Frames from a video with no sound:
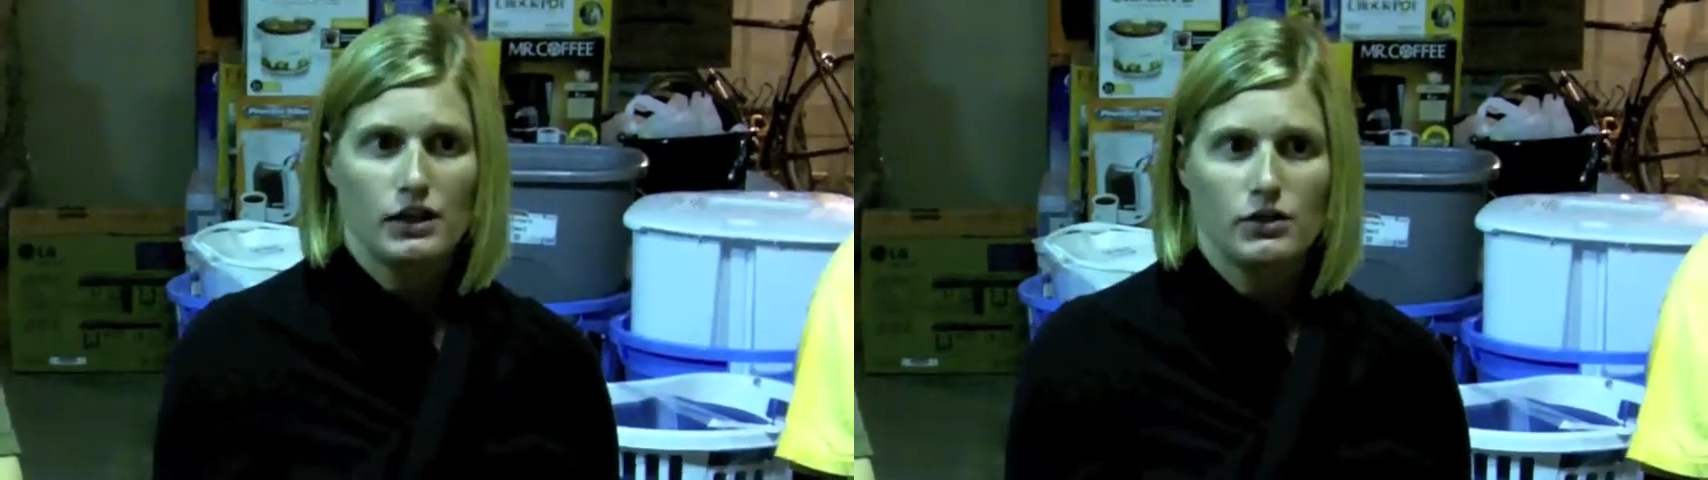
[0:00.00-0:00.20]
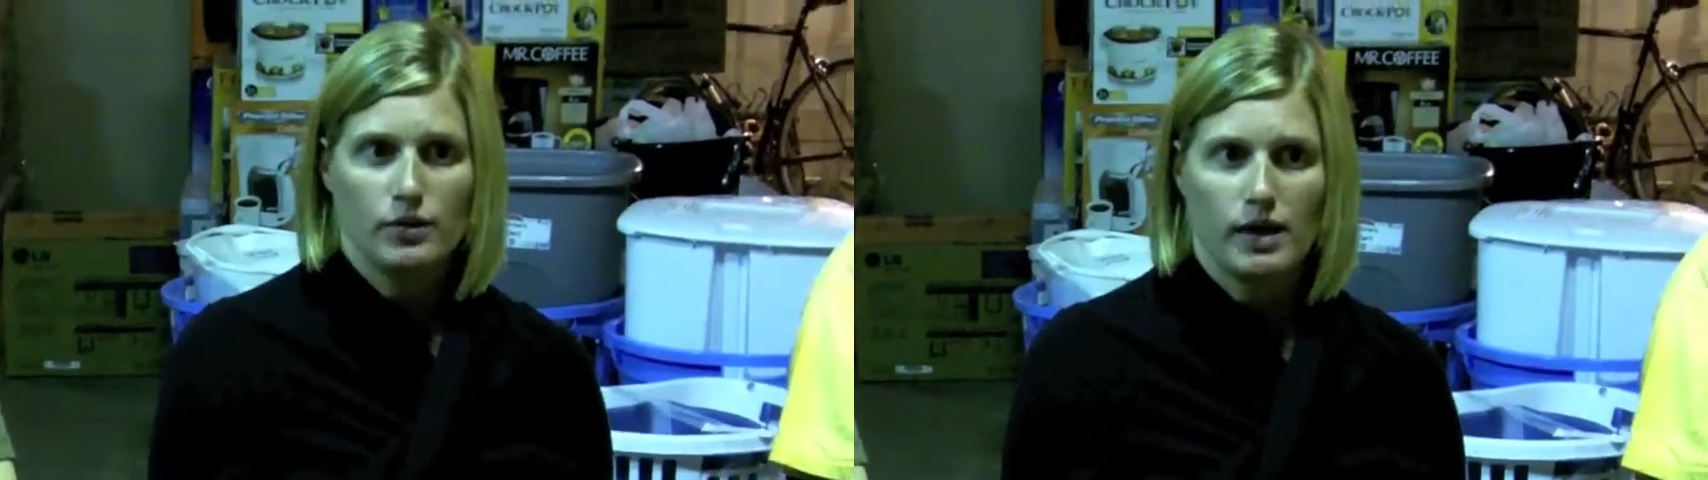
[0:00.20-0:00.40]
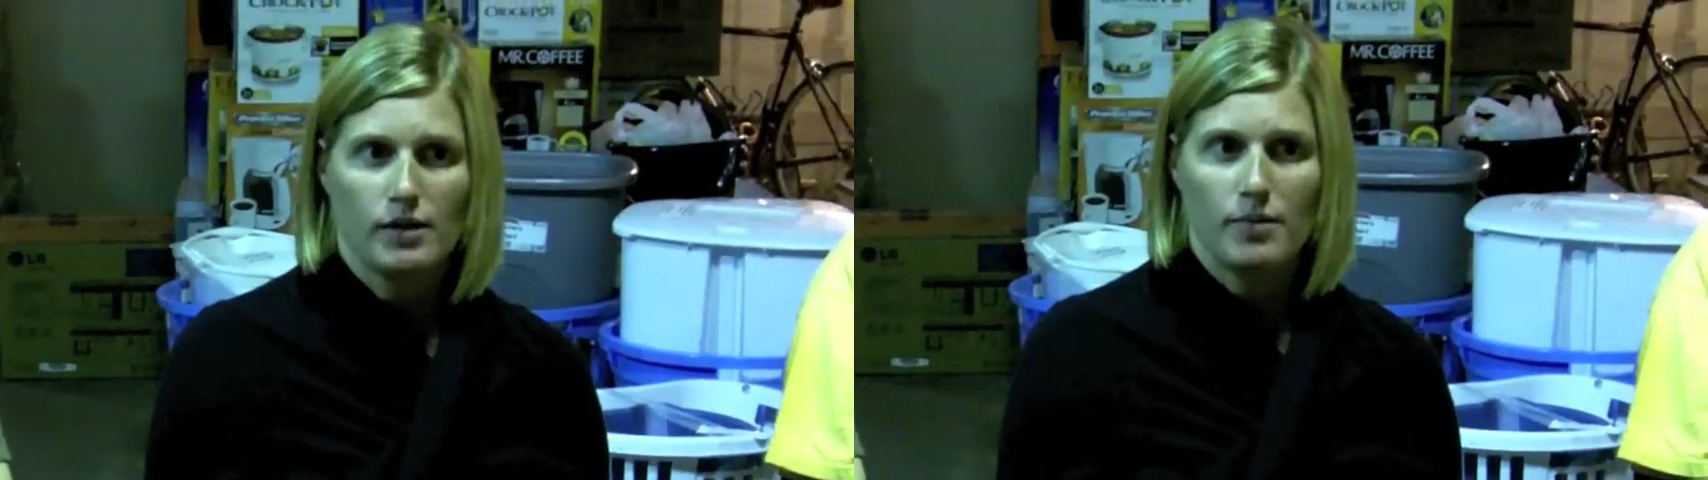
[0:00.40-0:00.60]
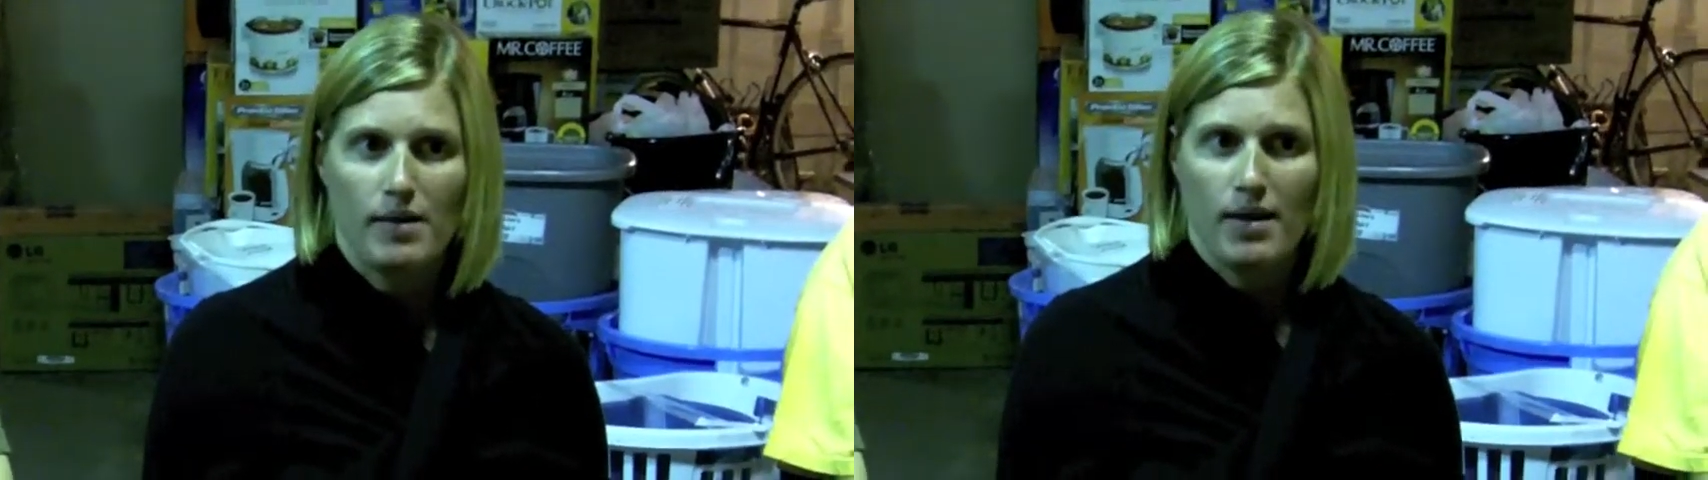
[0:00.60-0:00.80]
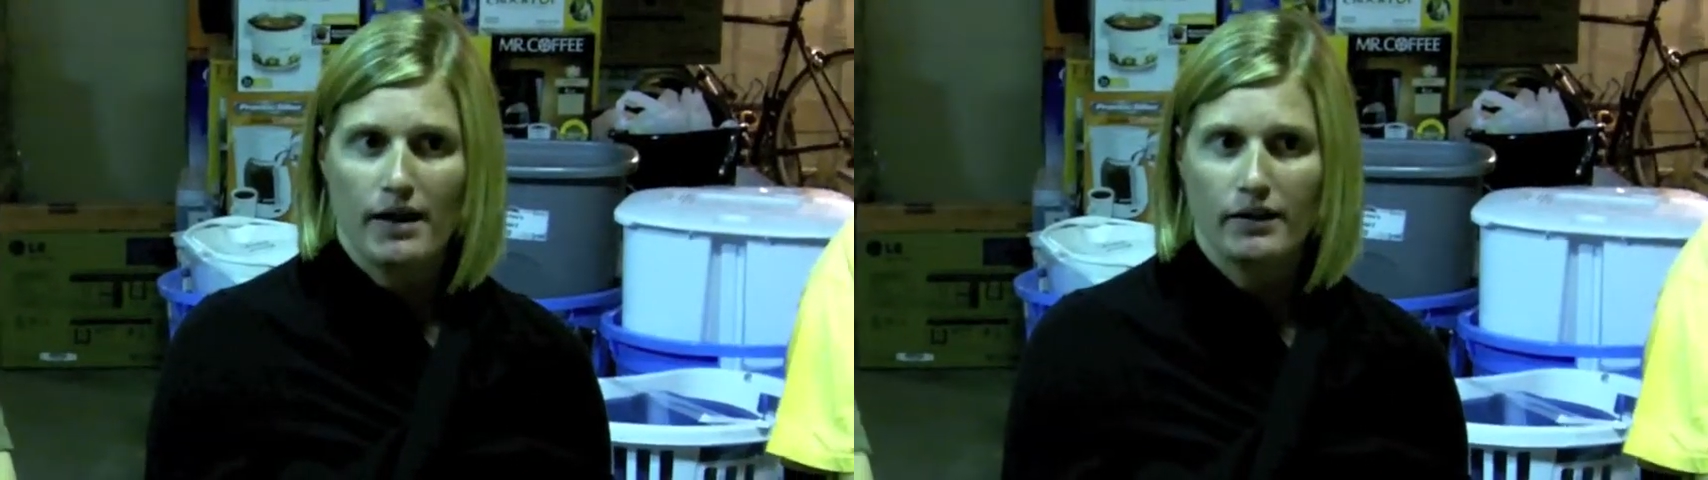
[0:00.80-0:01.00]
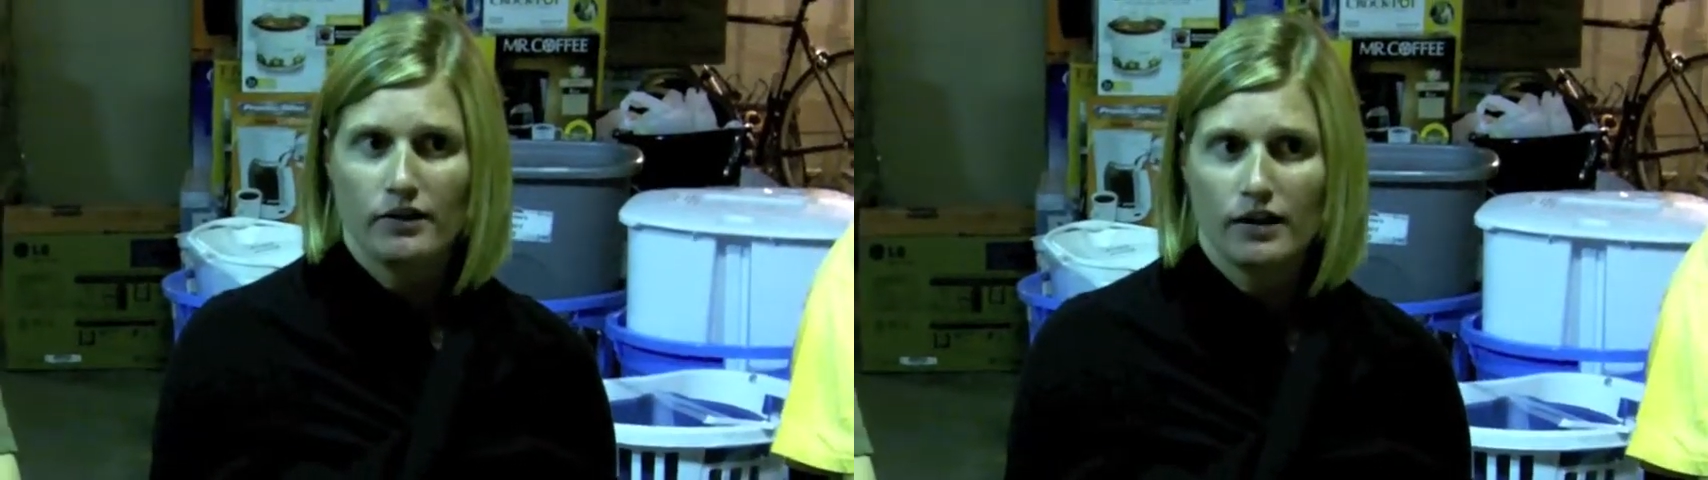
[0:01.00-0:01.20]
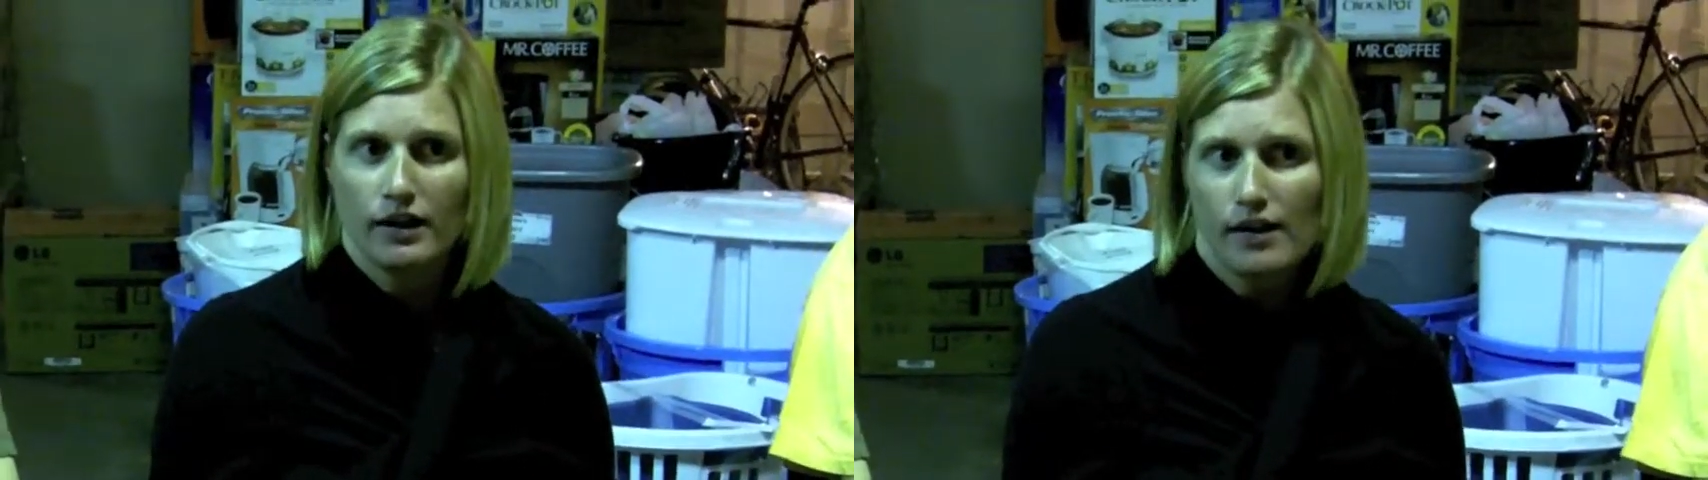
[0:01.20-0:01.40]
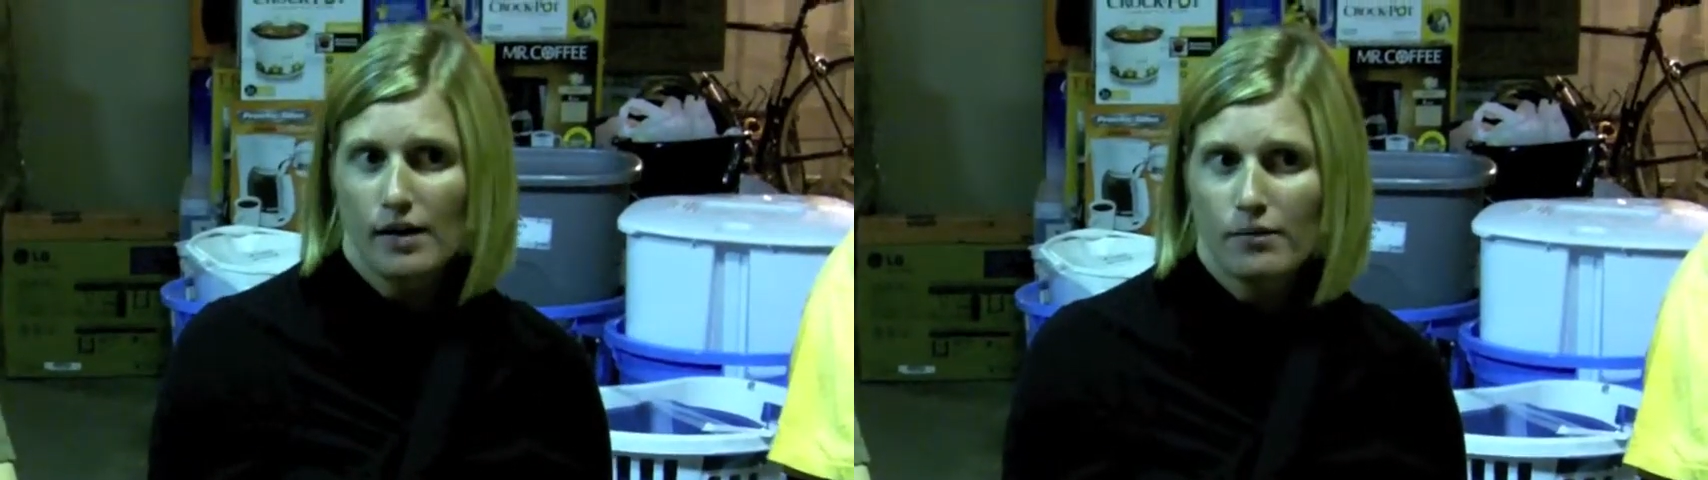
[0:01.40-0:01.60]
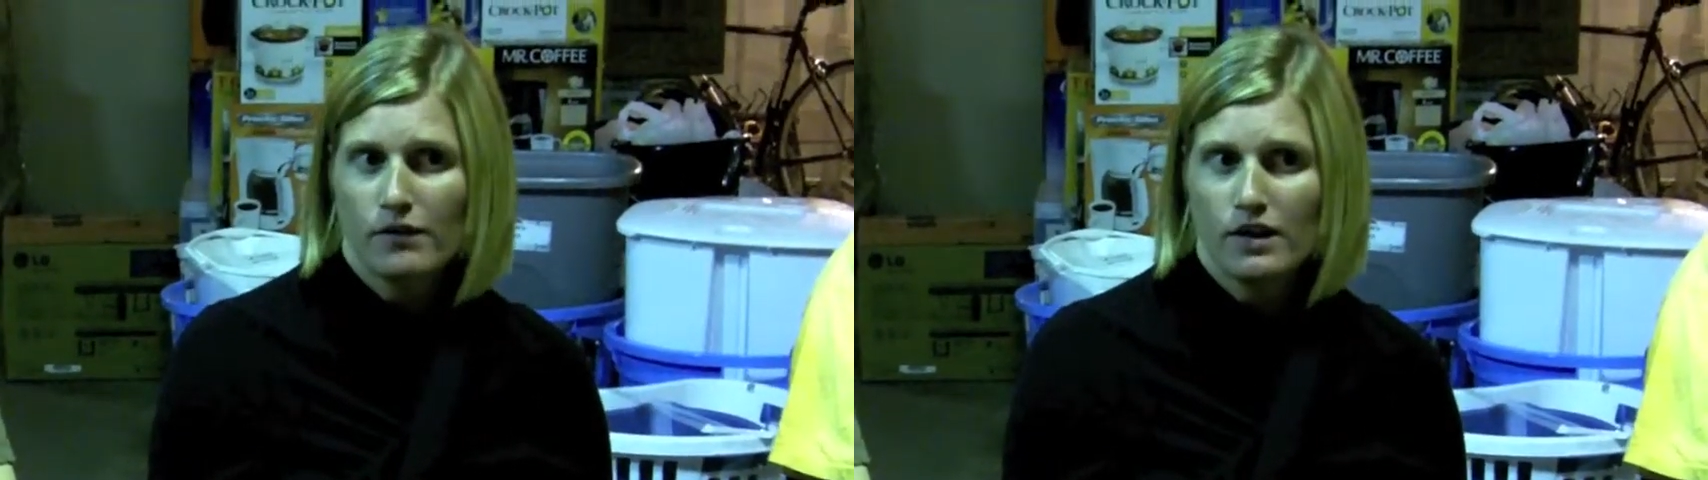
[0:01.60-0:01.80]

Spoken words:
each week by monitoring them